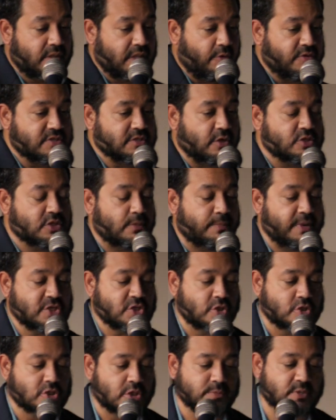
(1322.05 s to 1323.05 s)
That was also
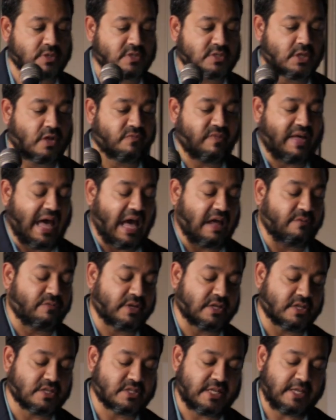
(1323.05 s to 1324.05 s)
mentioned in terms of
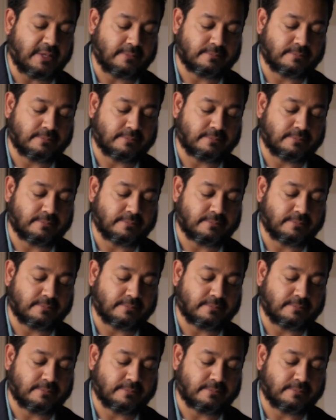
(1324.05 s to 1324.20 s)
self-advocacy.